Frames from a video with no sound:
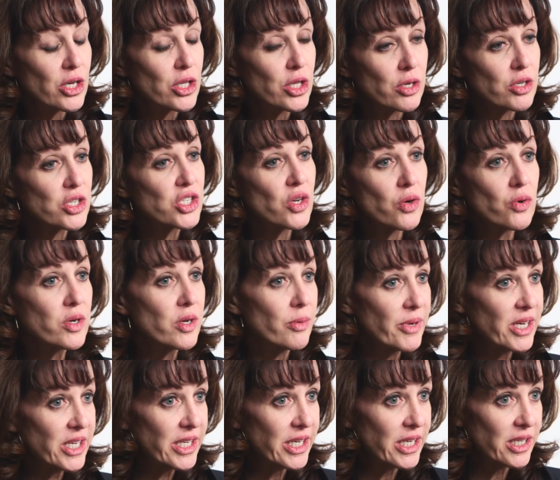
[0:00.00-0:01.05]
they're so
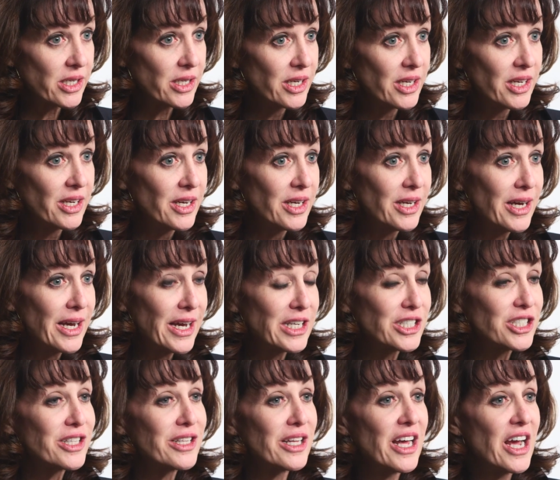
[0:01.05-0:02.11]
committed
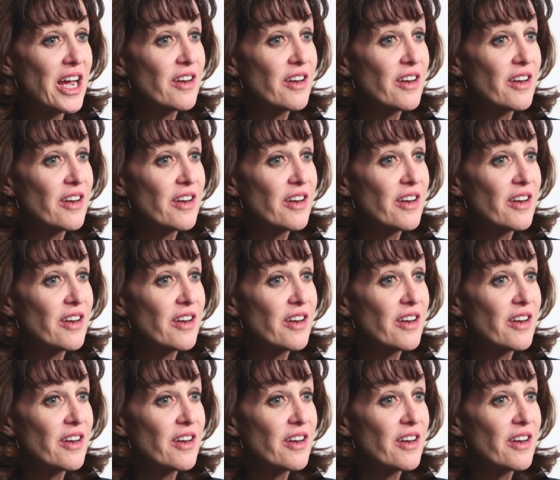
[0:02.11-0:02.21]
and